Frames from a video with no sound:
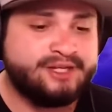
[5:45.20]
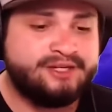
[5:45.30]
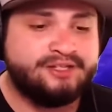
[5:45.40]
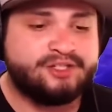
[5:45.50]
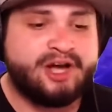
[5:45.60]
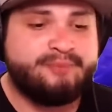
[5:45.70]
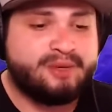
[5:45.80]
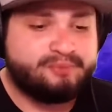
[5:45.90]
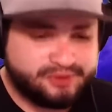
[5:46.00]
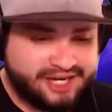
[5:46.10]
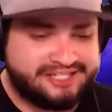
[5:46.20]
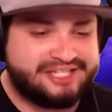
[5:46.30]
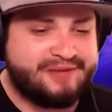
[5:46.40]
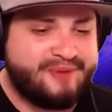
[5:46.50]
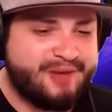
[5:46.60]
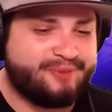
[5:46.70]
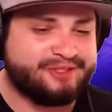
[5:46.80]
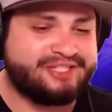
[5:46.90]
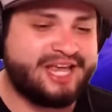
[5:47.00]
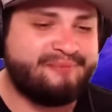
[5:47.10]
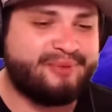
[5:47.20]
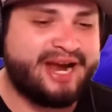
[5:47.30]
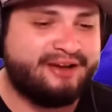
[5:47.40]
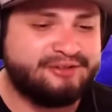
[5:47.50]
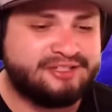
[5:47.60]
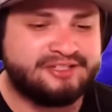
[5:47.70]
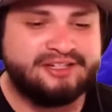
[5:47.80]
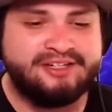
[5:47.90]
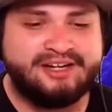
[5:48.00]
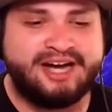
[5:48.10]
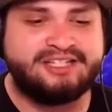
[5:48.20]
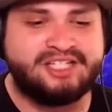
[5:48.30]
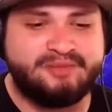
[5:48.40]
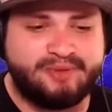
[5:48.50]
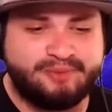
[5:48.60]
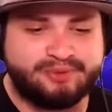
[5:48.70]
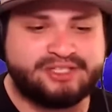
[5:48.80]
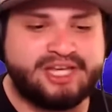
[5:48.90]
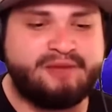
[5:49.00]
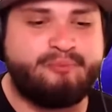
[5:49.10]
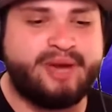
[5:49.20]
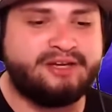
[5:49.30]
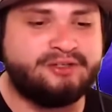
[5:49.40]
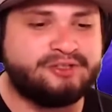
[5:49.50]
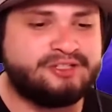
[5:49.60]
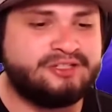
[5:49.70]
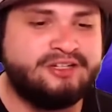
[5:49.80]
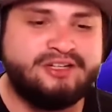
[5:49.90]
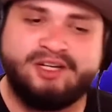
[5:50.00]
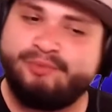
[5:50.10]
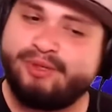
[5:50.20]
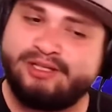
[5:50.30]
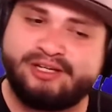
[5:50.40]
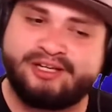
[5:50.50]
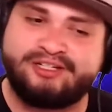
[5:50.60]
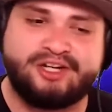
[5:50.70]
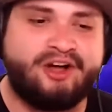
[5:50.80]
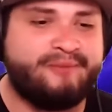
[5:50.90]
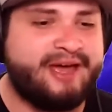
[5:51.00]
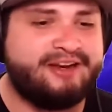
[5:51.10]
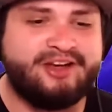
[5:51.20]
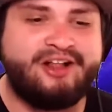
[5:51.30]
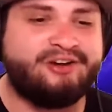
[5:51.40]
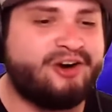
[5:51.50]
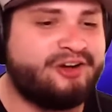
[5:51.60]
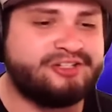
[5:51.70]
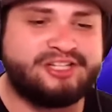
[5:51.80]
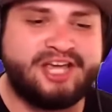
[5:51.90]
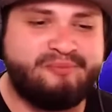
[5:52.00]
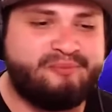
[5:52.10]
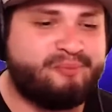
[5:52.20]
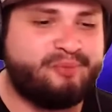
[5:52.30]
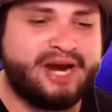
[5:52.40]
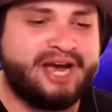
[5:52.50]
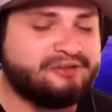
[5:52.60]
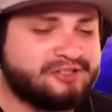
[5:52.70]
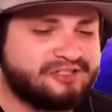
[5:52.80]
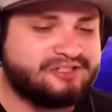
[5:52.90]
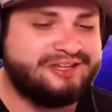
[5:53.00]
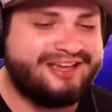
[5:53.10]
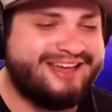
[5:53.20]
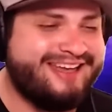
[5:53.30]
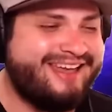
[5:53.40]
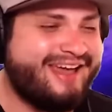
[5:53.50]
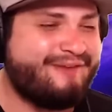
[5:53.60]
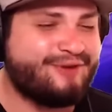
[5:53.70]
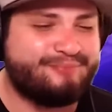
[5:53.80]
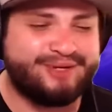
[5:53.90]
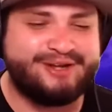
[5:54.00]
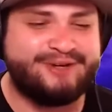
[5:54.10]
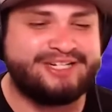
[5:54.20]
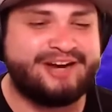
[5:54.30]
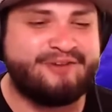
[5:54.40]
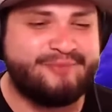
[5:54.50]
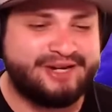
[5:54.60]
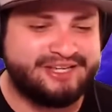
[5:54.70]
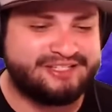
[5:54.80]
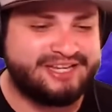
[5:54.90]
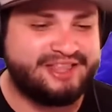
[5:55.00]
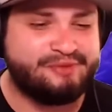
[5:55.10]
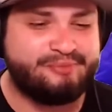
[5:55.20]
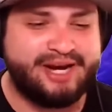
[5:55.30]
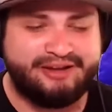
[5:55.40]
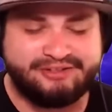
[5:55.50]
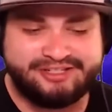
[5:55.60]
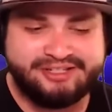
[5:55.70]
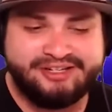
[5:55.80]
So I see people saying Browns. I see people saying Bengals. But look at y'all, man. Y'all are all saying Browns. Pretty much everybody is saying the Browns.